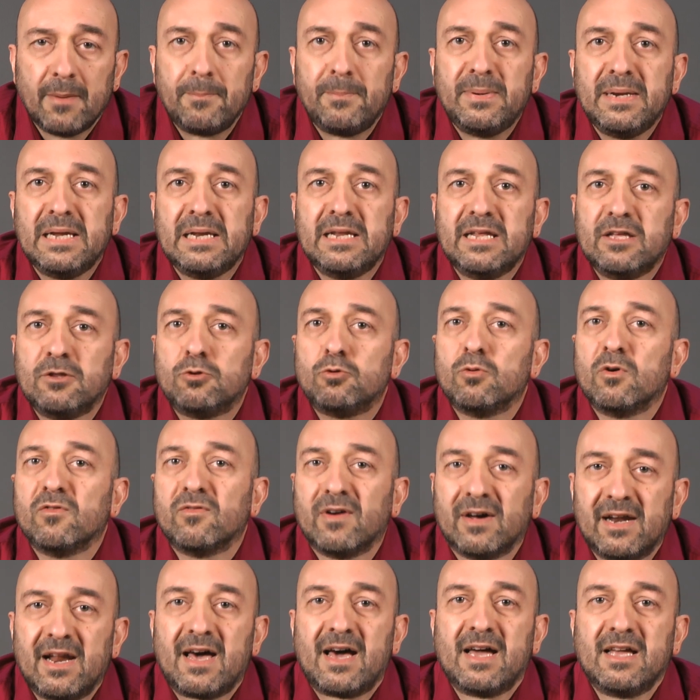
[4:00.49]
appealing to a
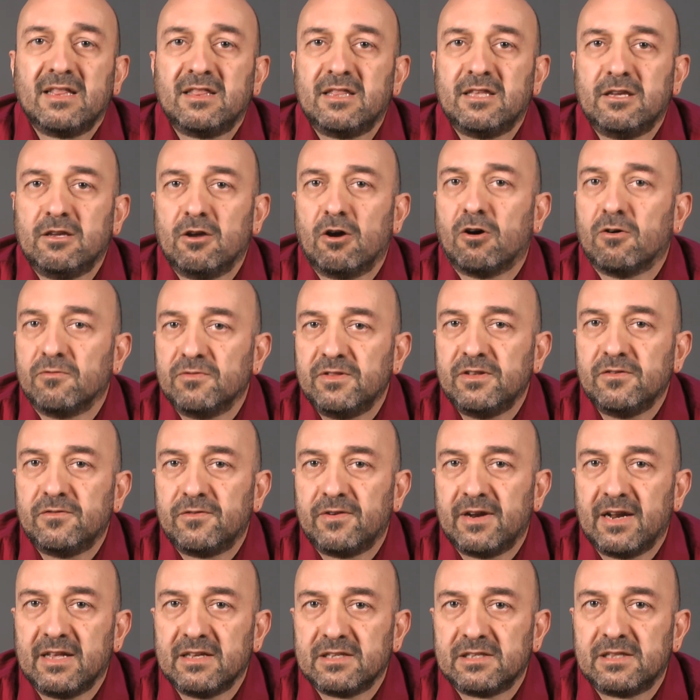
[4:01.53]
variety of
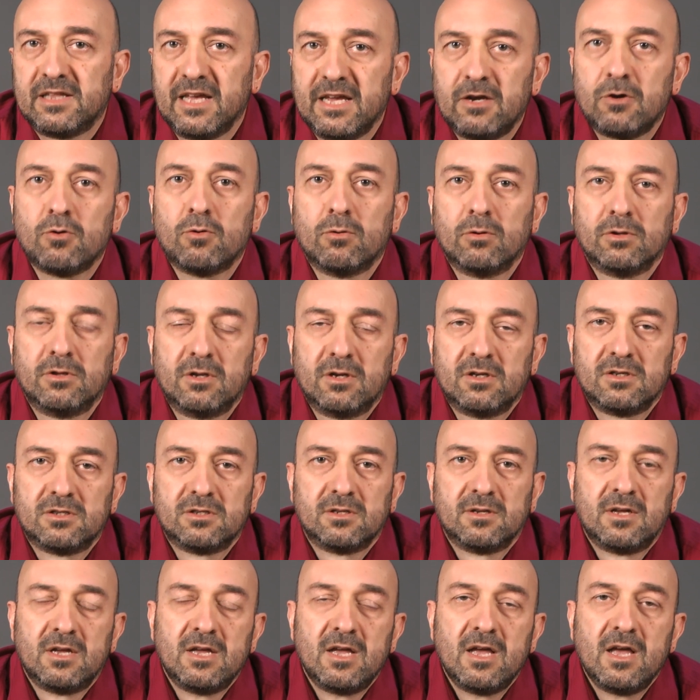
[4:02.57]
different
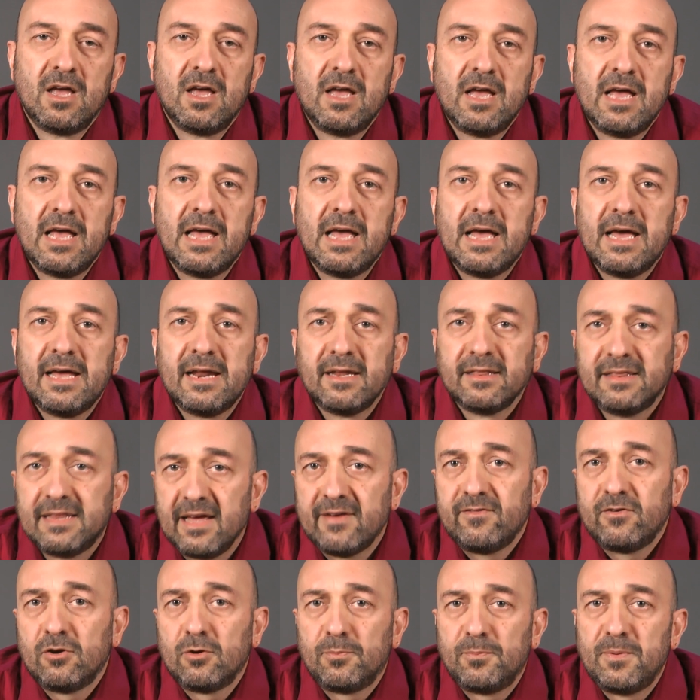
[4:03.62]
stakeholders.
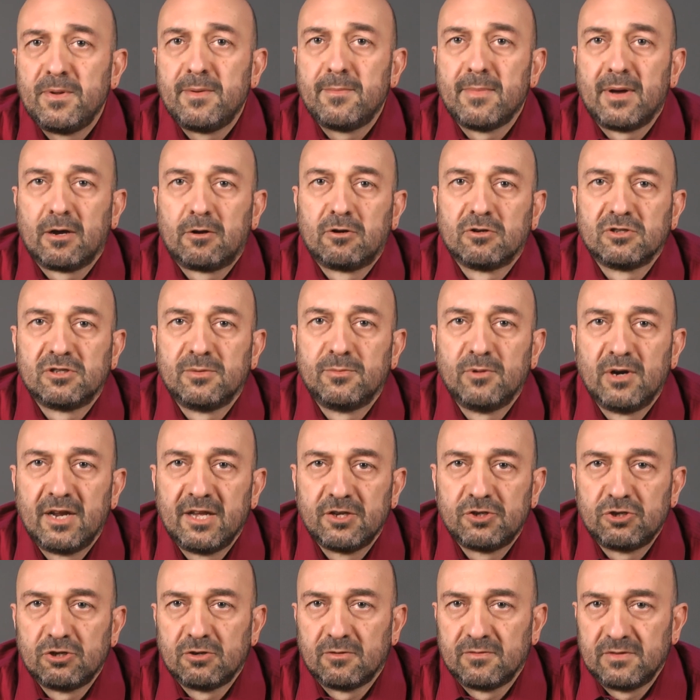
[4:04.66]
Developing a
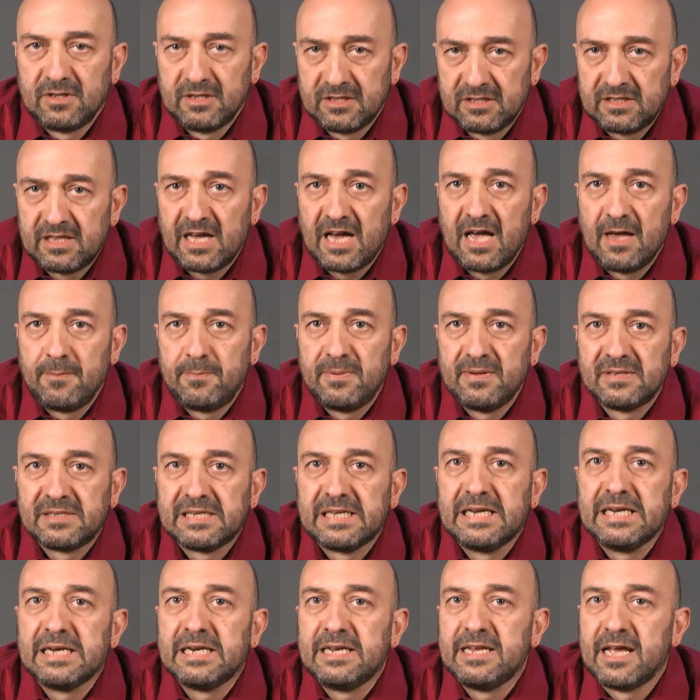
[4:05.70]
microsimulation of this type is
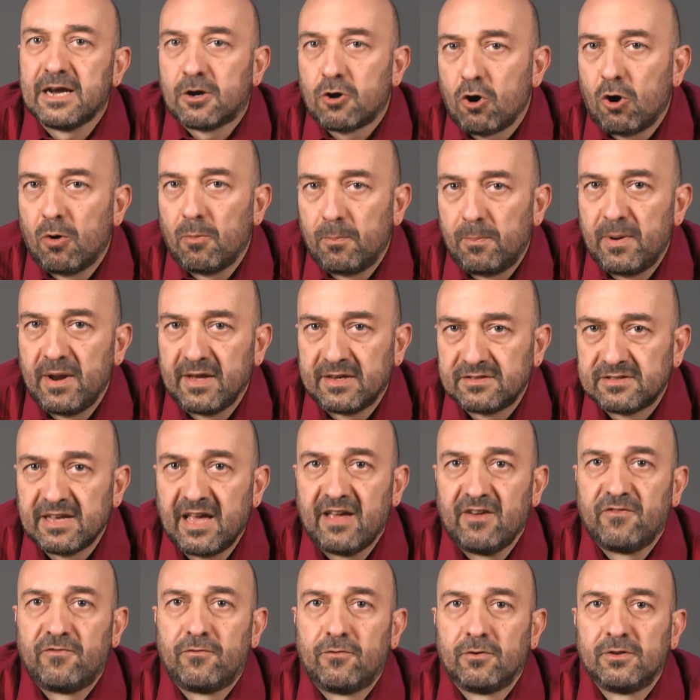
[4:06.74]
clearly a complex
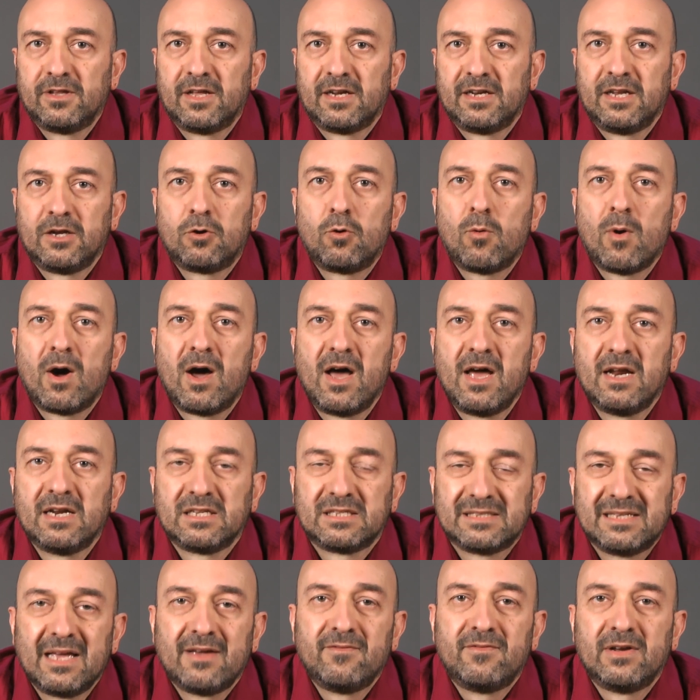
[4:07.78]
effort that
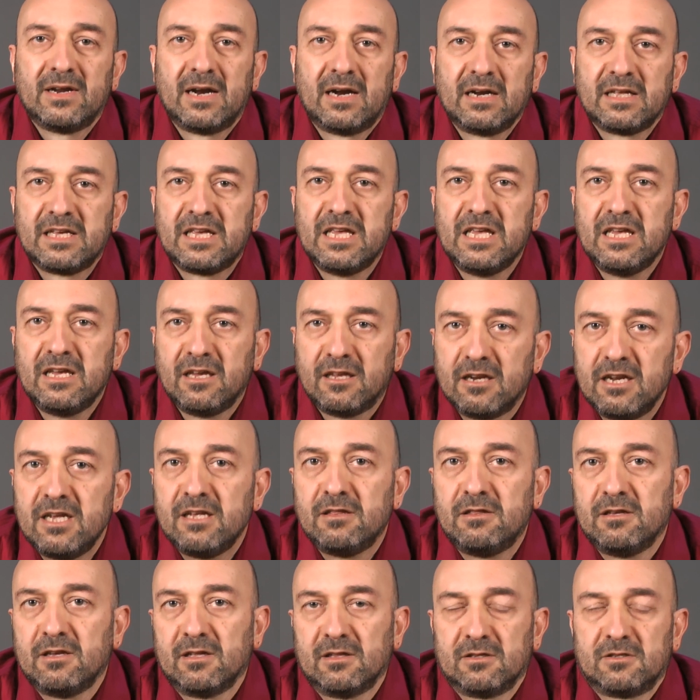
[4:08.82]
requires several key
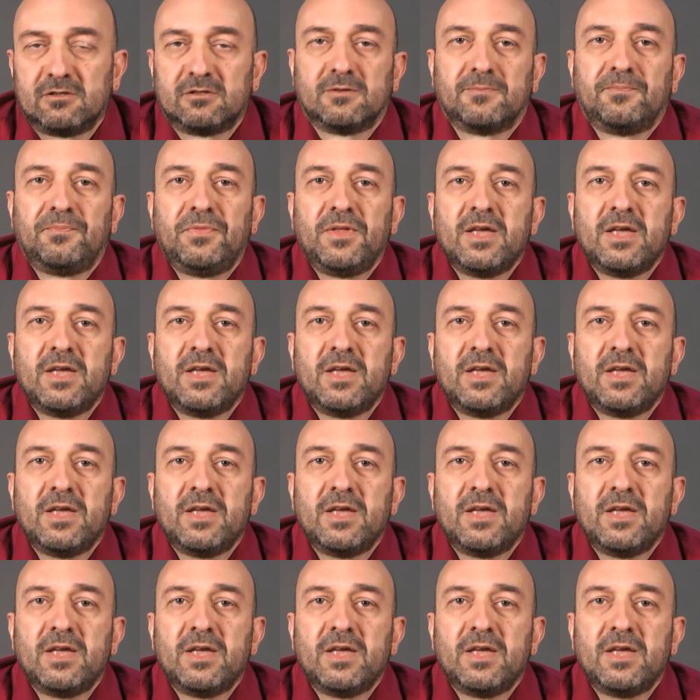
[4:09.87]
ingredients.